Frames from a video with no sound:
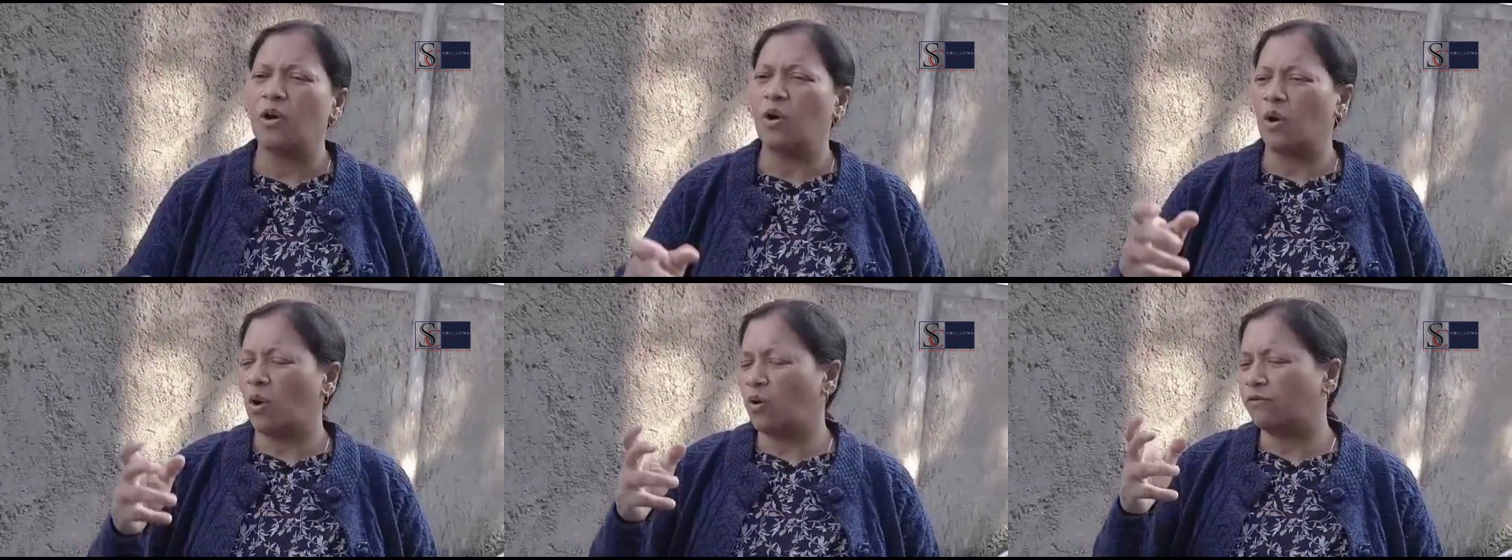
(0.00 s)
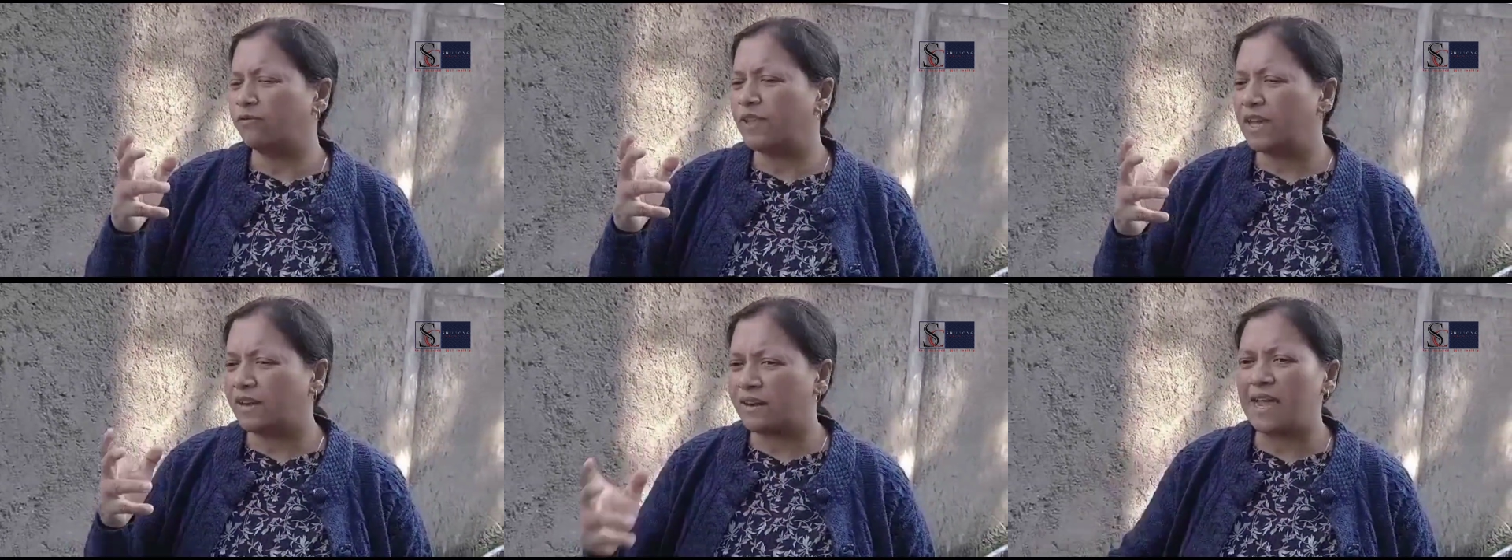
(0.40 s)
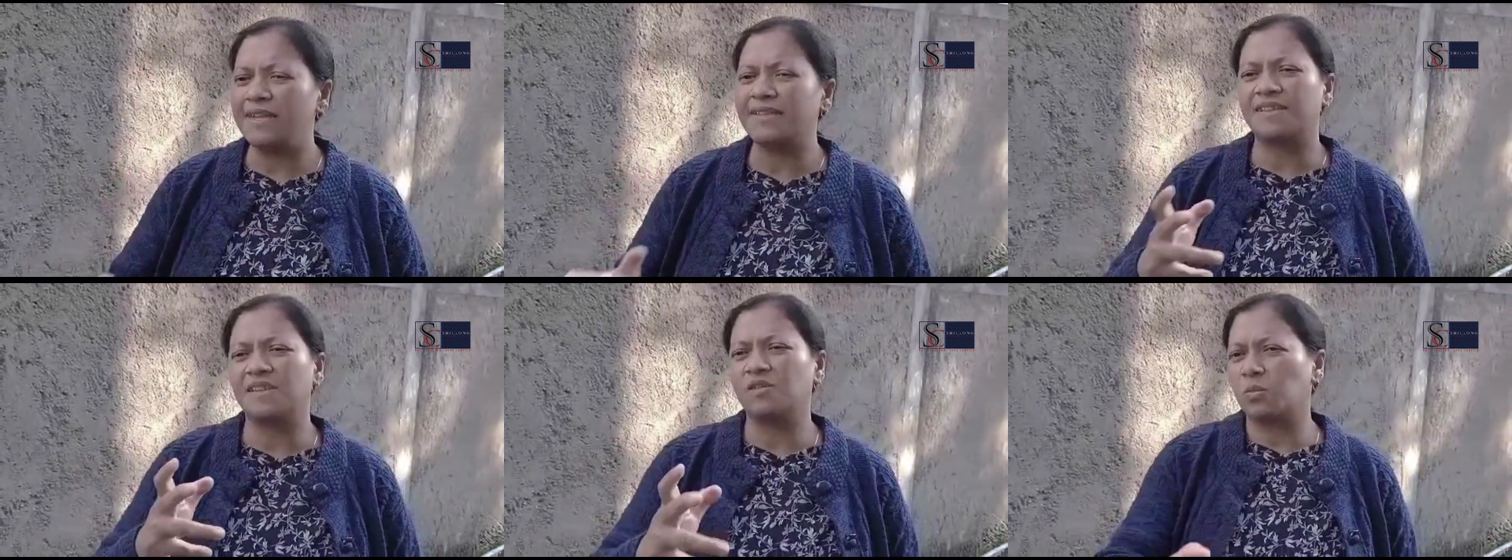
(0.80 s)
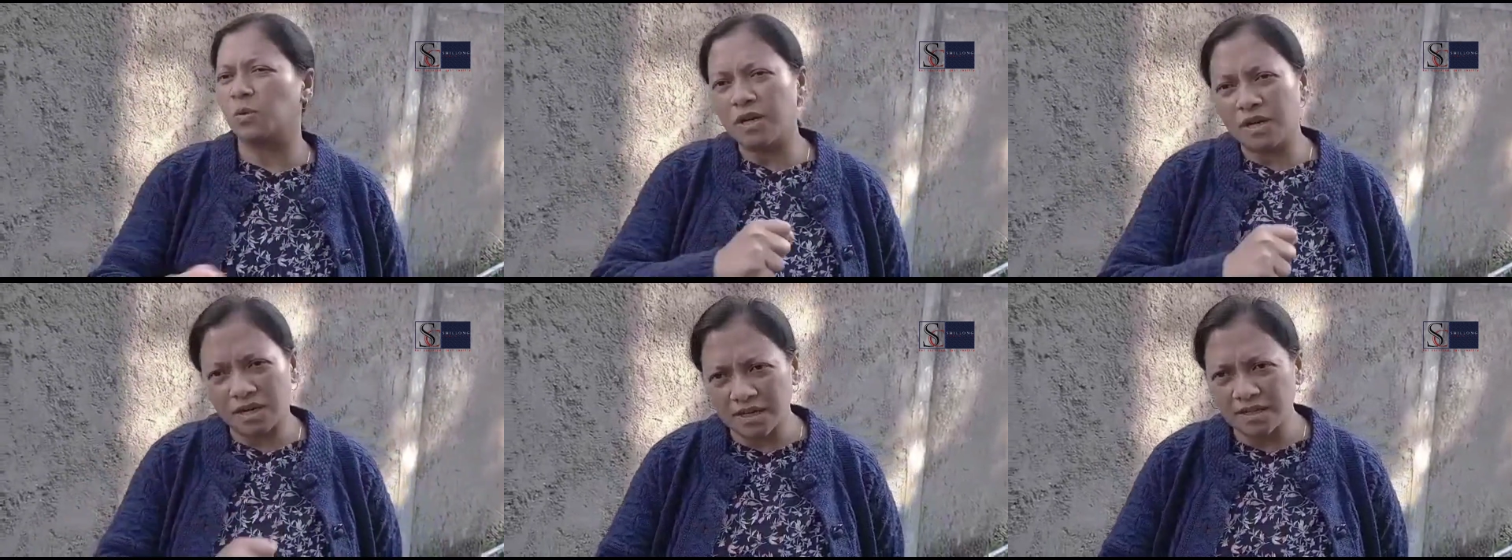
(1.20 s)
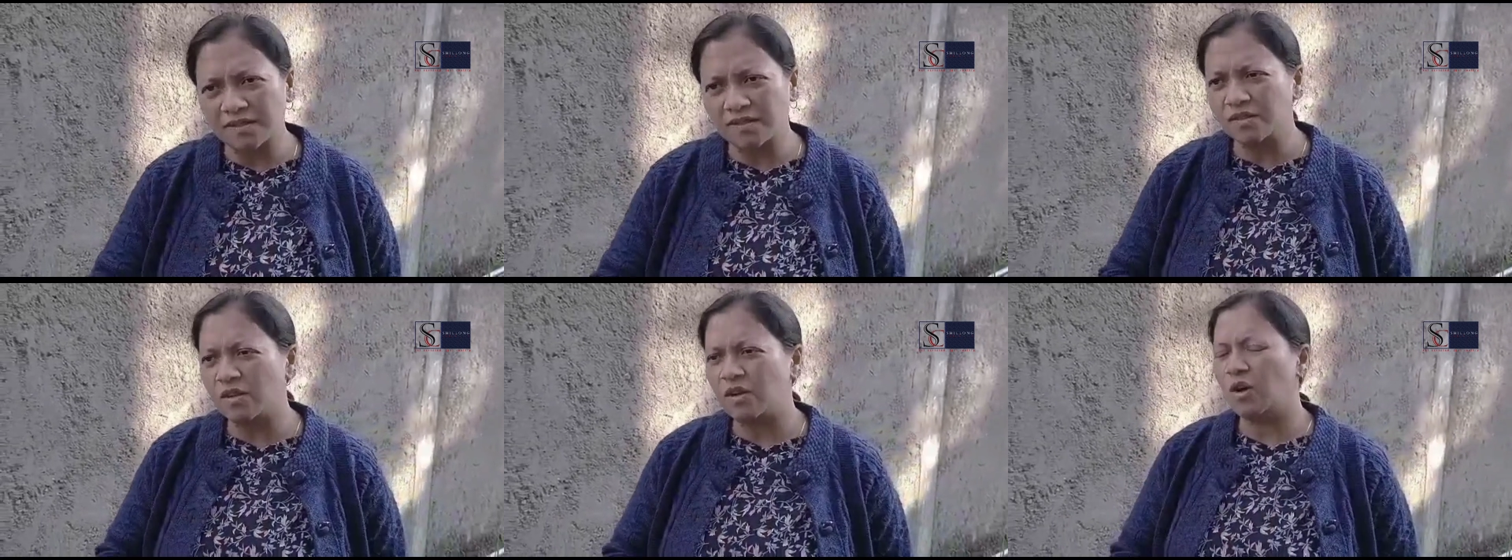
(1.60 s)
of their rights as
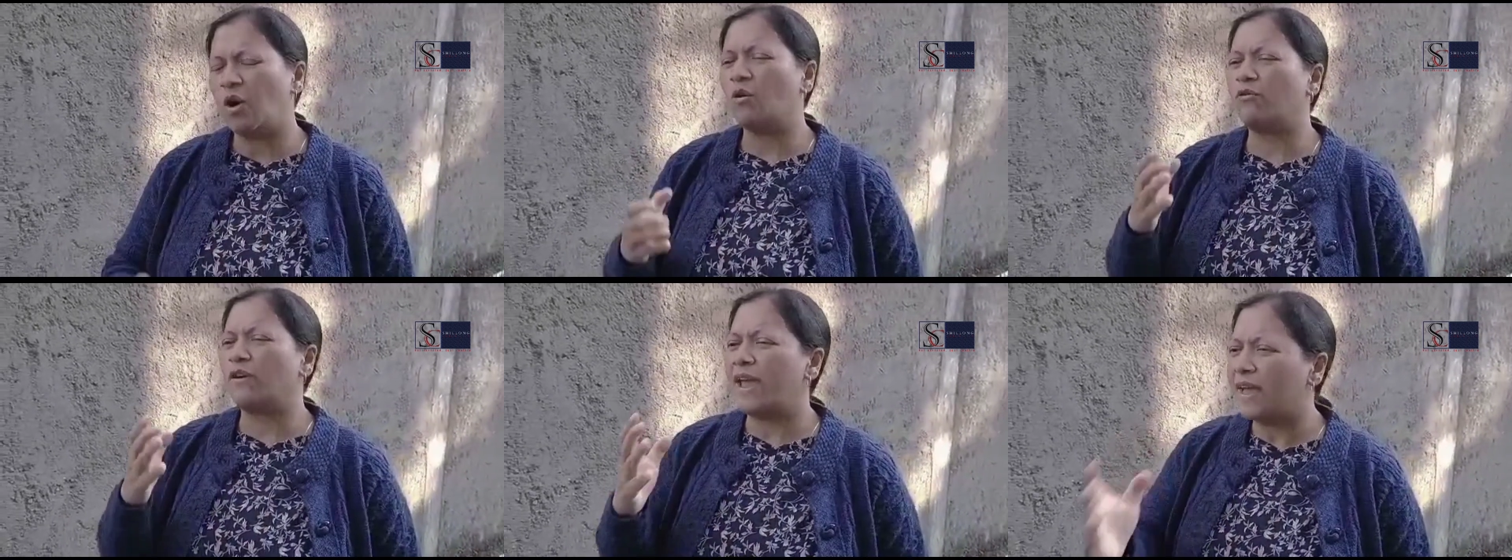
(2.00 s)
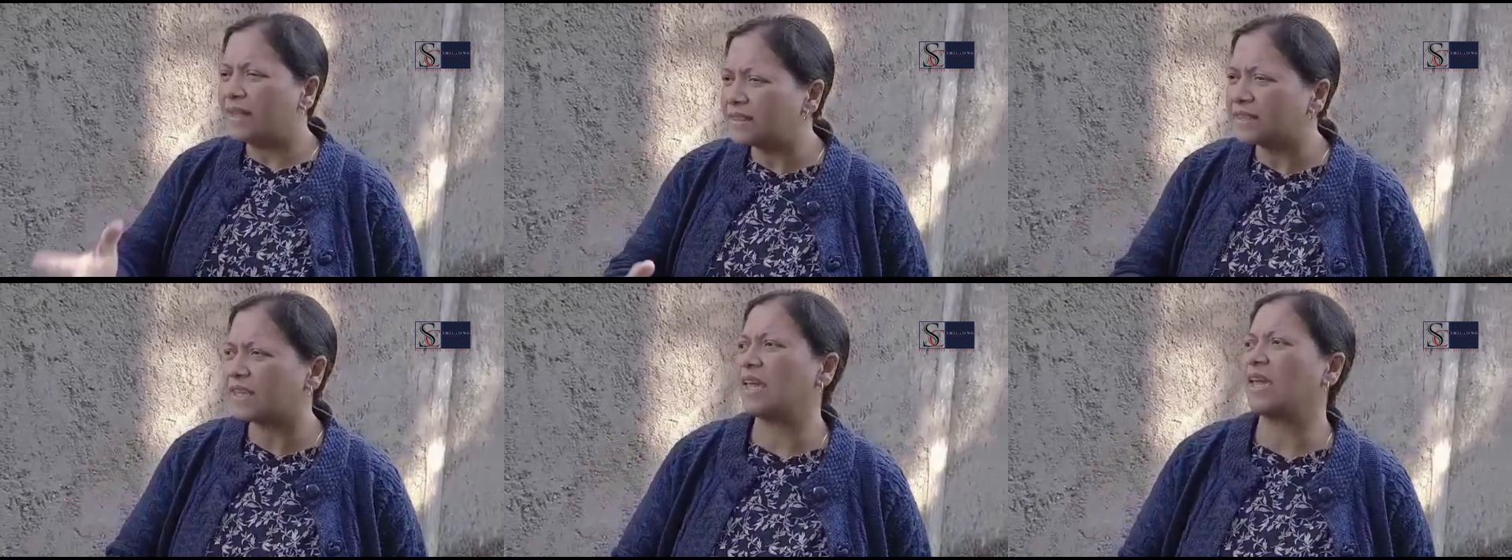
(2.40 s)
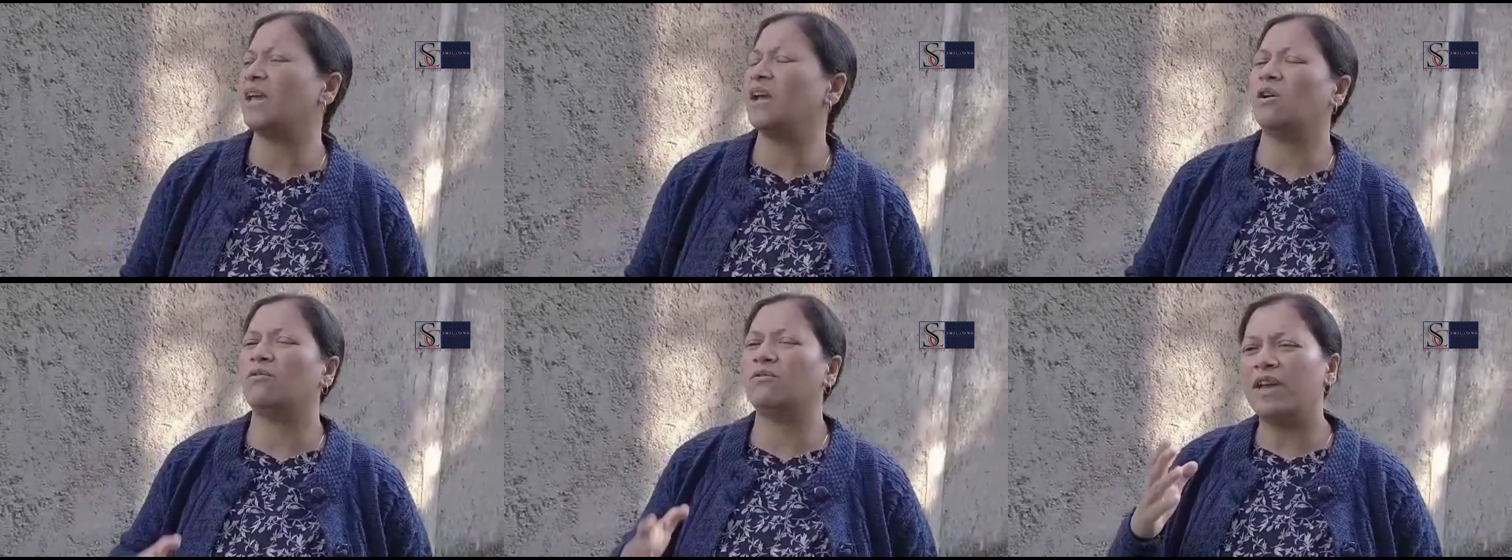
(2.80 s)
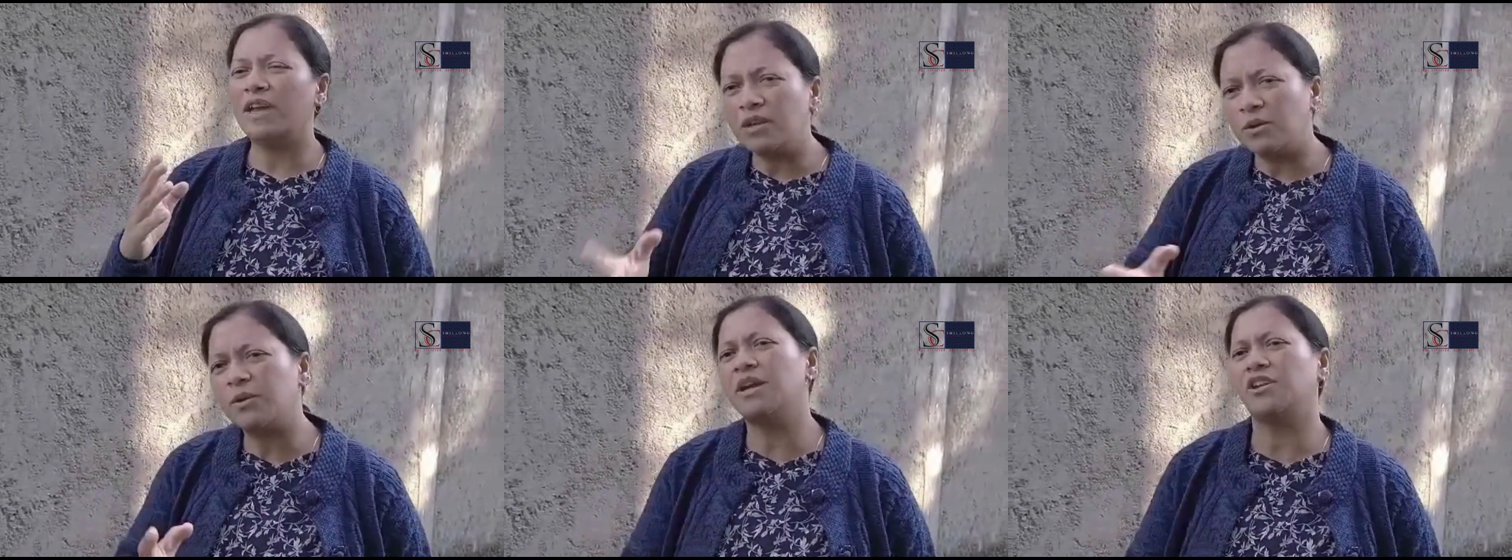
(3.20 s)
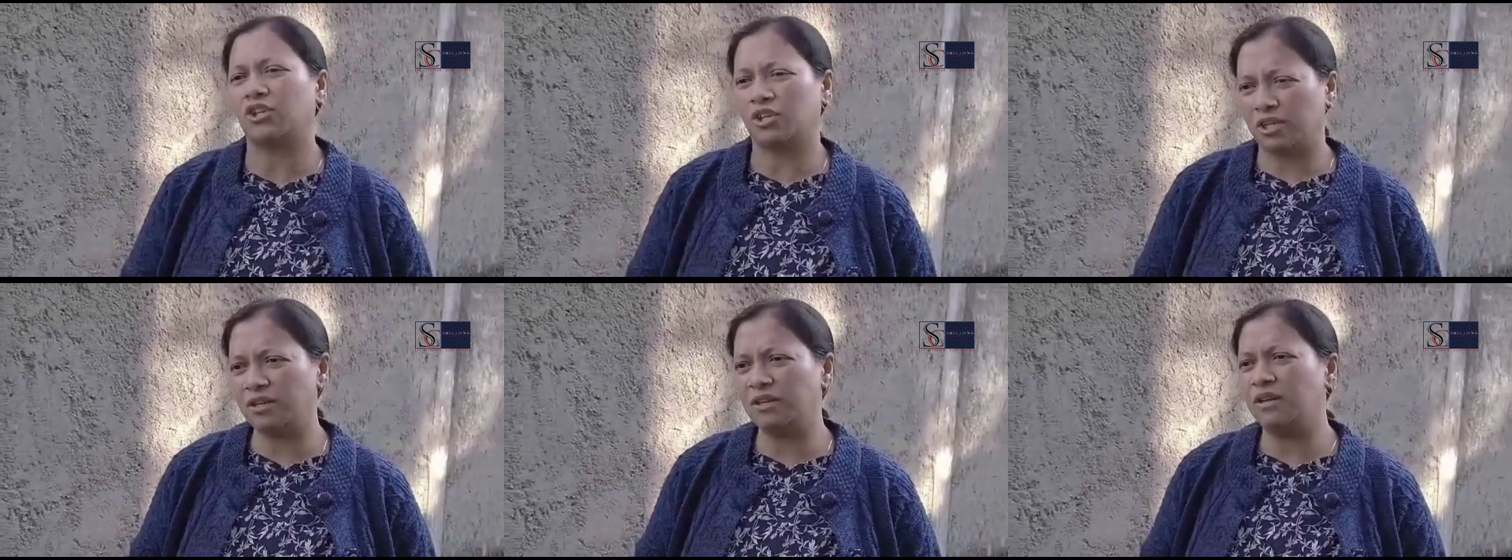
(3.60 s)
workers, of healthcare, of
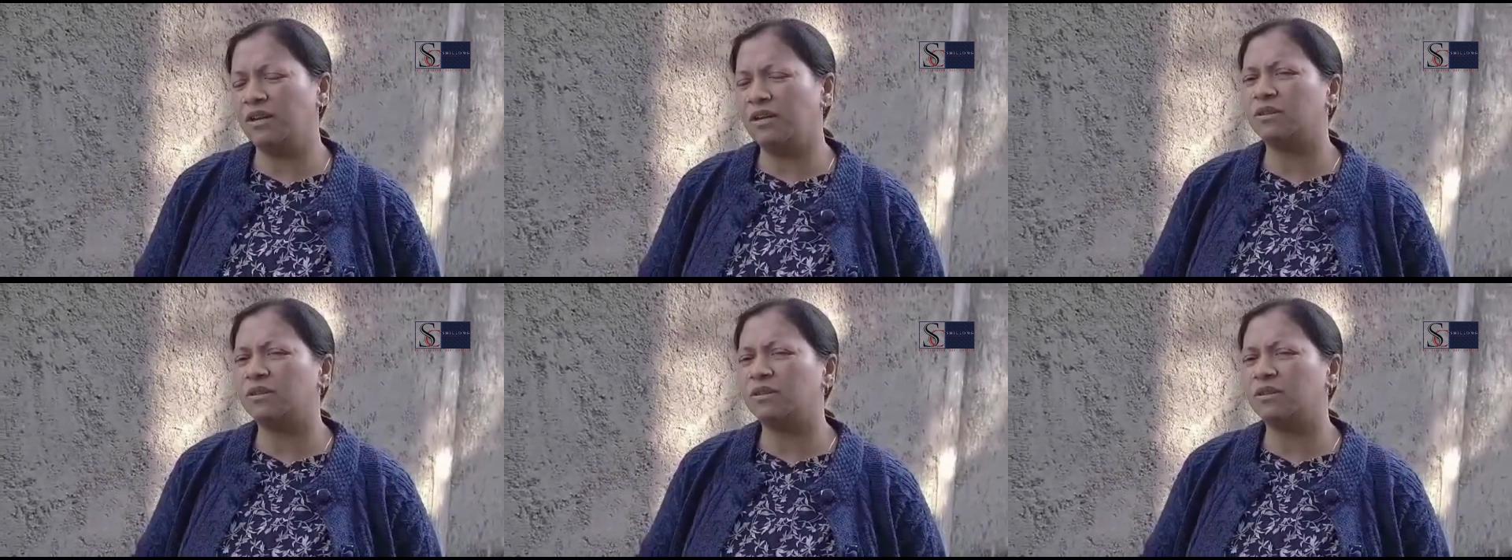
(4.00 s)
education.